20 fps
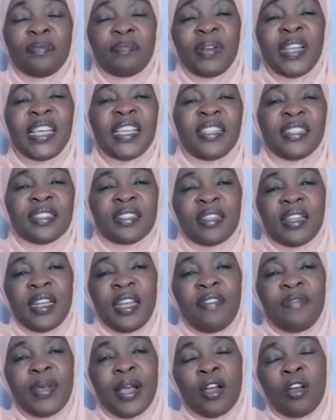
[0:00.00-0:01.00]
Please
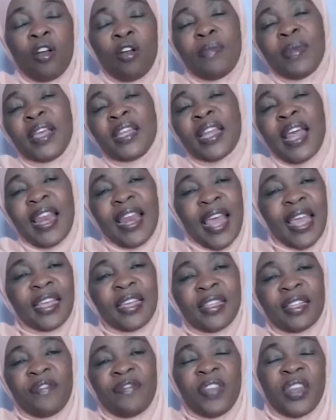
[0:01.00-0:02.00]
leave me a comment and
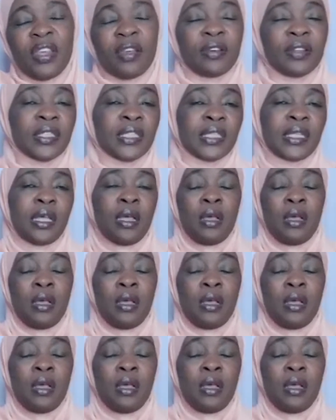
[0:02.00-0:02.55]
liking the videos.